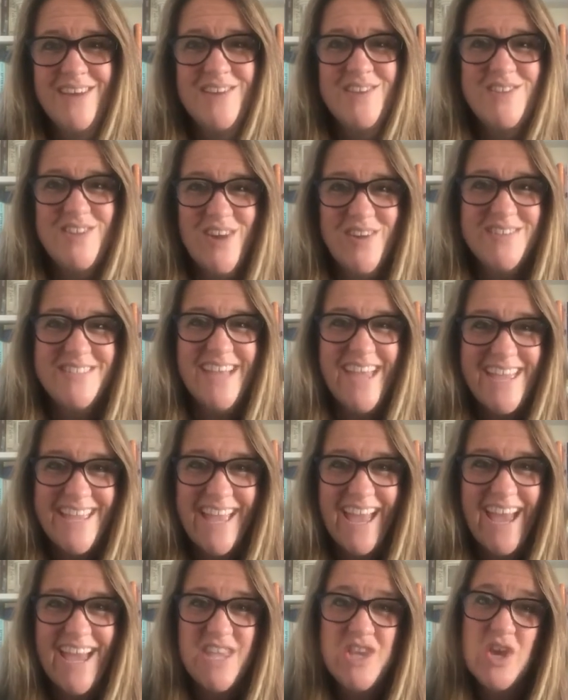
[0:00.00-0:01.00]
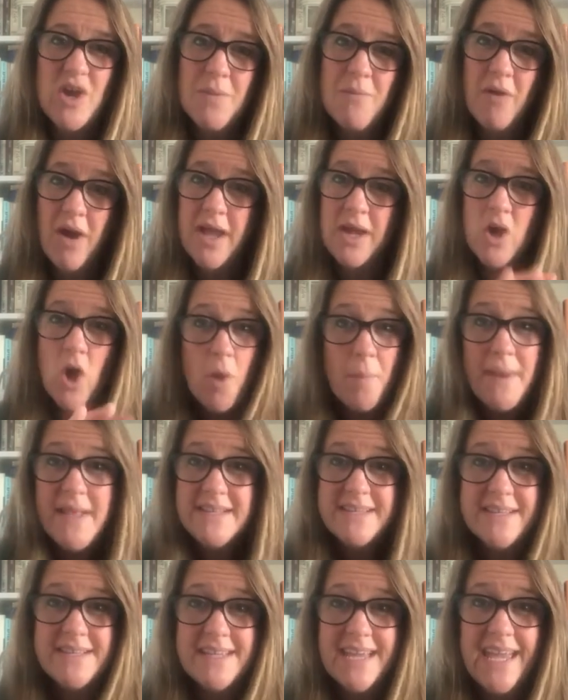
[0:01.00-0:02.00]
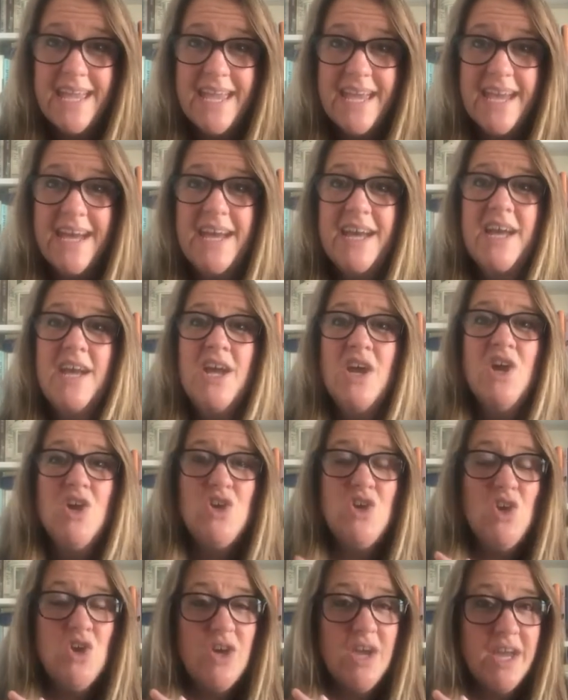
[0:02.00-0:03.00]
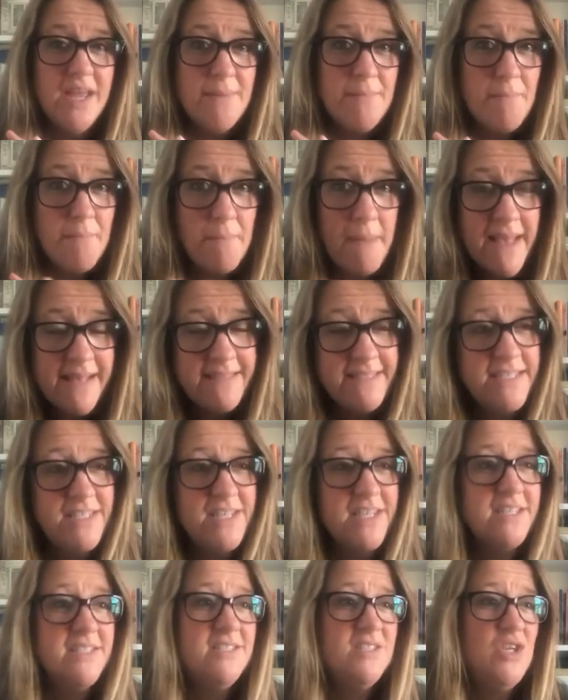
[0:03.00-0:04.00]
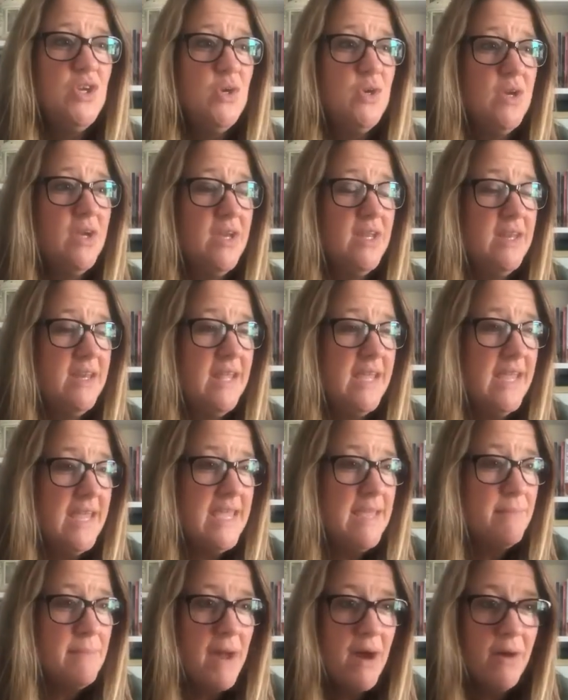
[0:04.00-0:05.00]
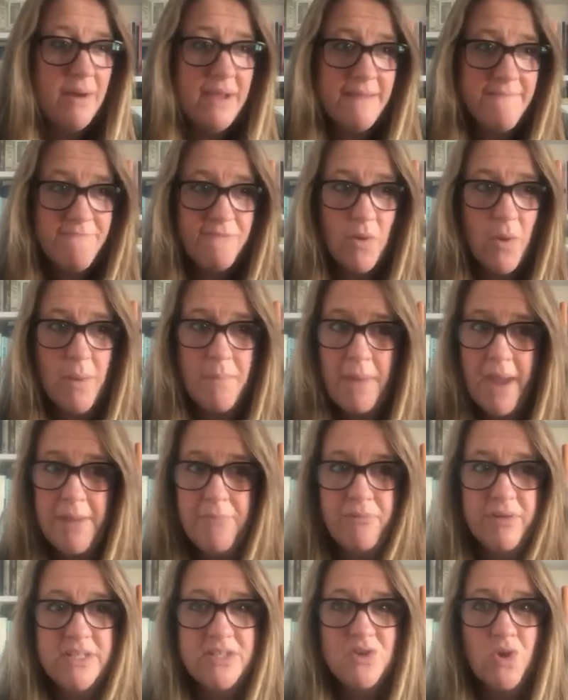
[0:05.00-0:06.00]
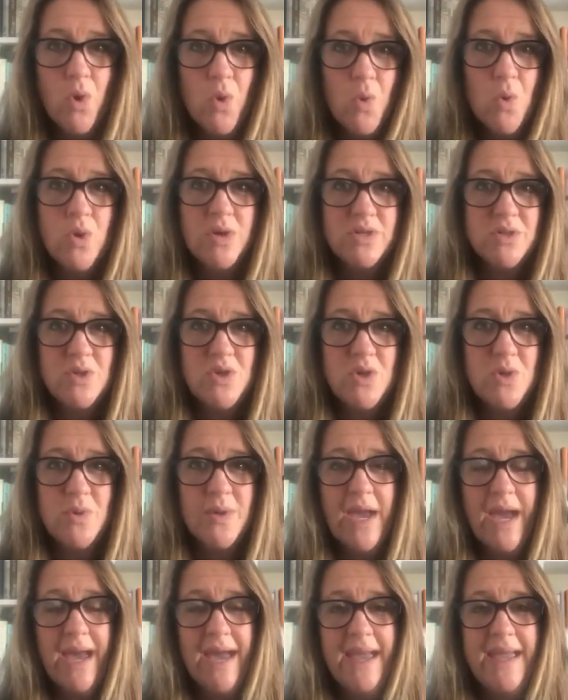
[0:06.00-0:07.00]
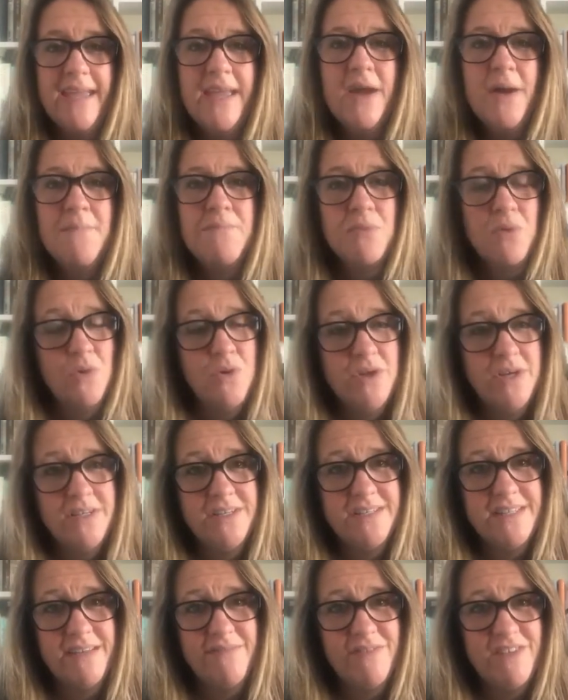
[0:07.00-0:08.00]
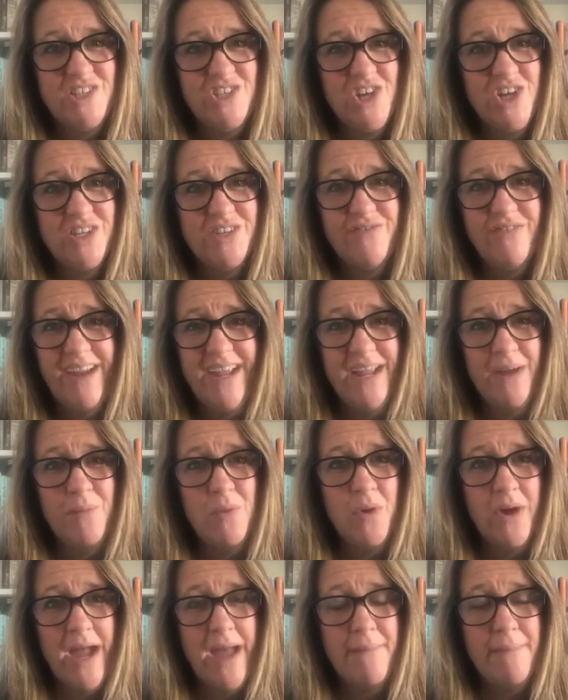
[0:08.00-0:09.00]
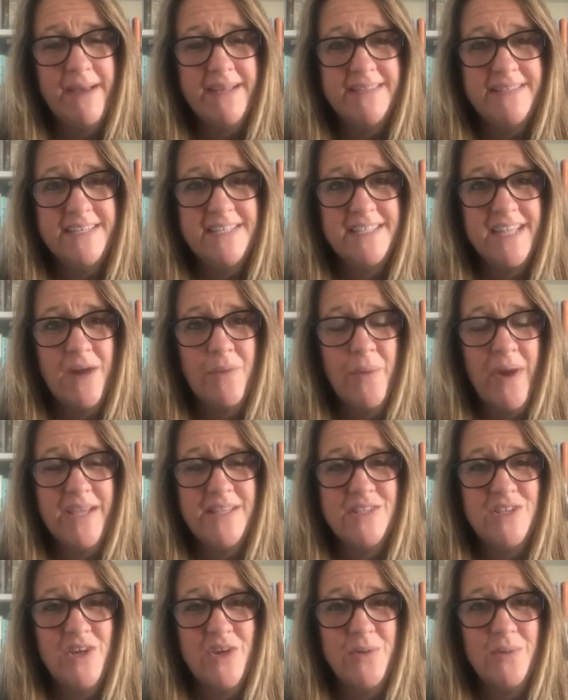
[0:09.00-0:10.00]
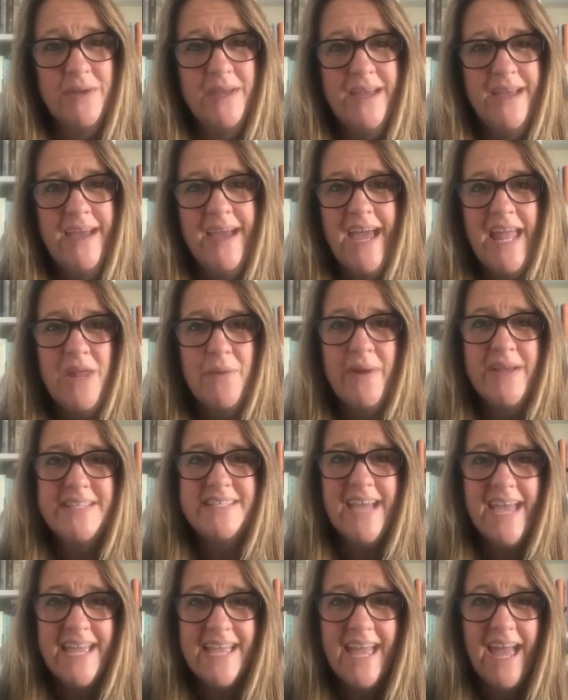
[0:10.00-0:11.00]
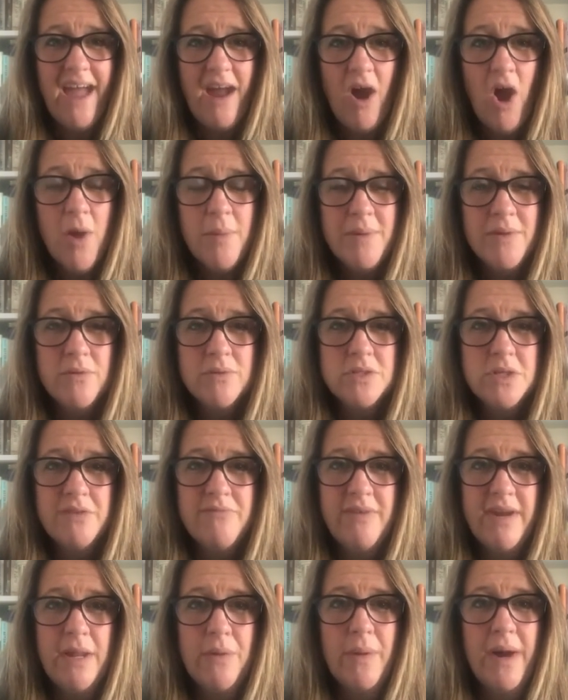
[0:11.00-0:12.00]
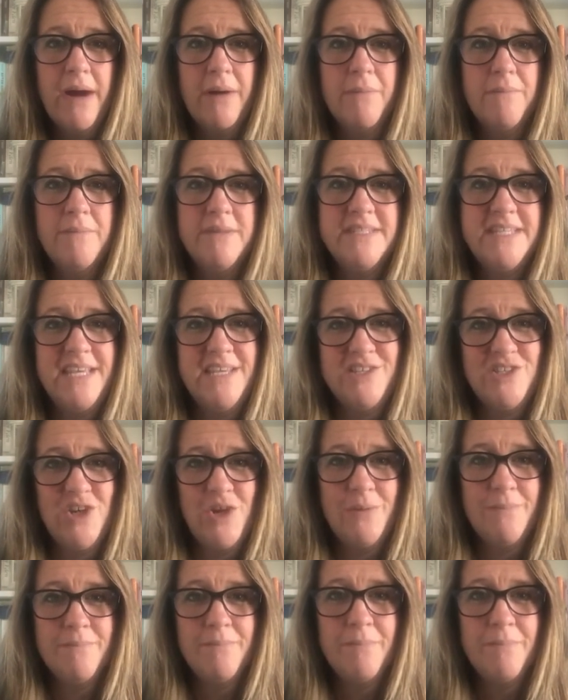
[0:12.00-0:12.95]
So take care. You can write comments under here. You can message us. You can email info@maybridge.org.uk, or you can just give the church a ring and we'll get a message that way too. Anyway, take care. I hope you're all doing really well. See you soon.